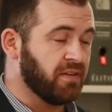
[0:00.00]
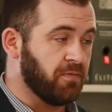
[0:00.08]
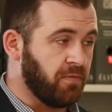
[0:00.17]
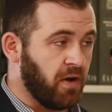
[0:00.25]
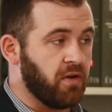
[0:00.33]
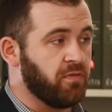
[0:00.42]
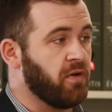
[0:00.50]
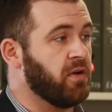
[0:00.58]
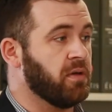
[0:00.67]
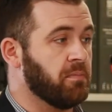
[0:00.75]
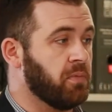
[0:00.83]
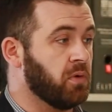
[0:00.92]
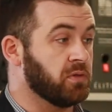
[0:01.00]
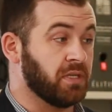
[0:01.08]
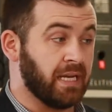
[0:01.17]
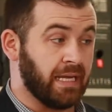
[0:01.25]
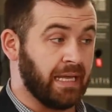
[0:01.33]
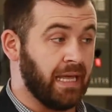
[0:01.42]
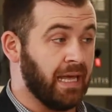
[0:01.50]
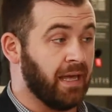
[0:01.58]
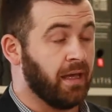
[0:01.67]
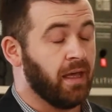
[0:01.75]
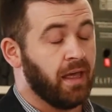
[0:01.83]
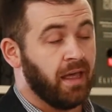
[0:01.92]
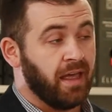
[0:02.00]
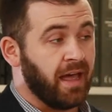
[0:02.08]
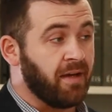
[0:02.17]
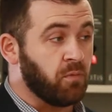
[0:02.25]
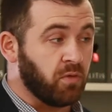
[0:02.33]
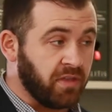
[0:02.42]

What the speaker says: is very, very important and key, and will